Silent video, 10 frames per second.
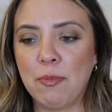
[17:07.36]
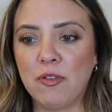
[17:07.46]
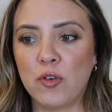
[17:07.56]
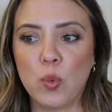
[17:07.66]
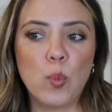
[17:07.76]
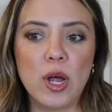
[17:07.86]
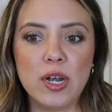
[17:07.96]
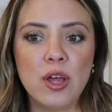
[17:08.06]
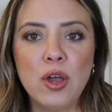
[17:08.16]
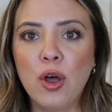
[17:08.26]
I prefer
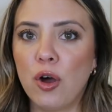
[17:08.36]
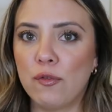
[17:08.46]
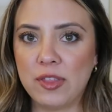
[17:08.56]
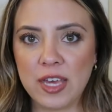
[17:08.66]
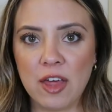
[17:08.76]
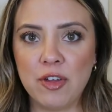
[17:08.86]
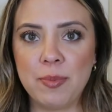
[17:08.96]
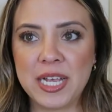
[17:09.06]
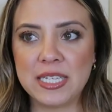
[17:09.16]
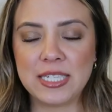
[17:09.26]
one over the other,
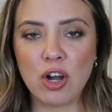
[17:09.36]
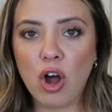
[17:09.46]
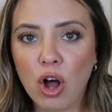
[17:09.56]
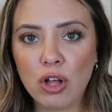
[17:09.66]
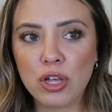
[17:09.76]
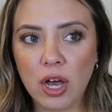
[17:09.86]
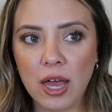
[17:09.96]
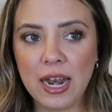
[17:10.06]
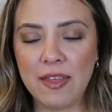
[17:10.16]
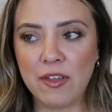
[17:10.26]
because they're all
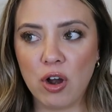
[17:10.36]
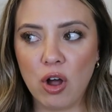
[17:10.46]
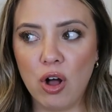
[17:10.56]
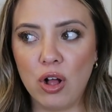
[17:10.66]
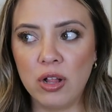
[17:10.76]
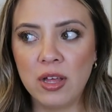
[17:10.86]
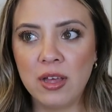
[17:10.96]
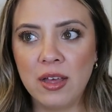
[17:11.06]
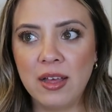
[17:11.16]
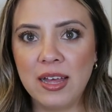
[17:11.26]
good and they're all,
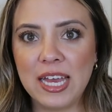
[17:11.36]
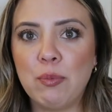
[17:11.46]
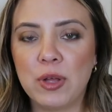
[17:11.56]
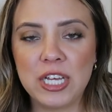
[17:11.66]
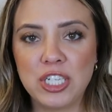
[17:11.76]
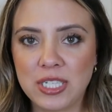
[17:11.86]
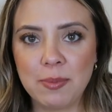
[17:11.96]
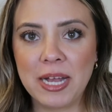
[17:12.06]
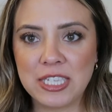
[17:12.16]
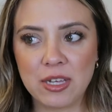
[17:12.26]
it really just
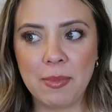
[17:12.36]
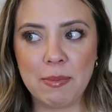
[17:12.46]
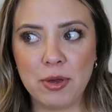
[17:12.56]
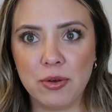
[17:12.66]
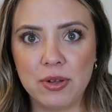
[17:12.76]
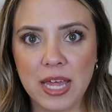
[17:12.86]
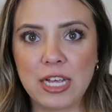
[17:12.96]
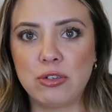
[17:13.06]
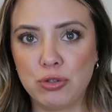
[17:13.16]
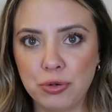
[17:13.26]
depends on my mood.
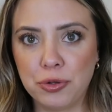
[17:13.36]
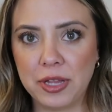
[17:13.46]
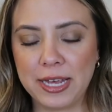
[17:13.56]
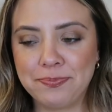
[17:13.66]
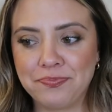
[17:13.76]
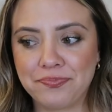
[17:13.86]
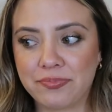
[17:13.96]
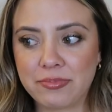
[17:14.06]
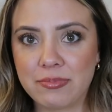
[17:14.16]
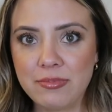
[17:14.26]
Like truly,
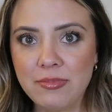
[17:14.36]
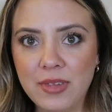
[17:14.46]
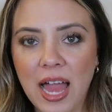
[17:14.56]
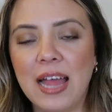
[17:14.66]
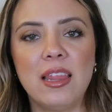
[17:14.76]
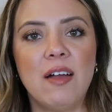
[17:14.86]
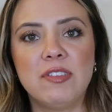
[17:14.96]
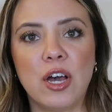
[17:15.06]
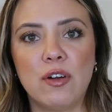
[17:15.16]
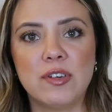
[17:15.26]
I
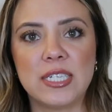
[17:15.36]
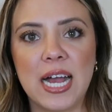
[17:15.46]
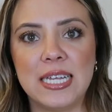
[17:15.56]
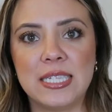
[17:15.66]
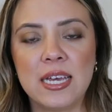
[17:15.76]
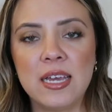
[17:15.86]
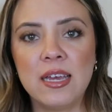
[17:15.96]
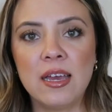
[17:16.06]
love the oversized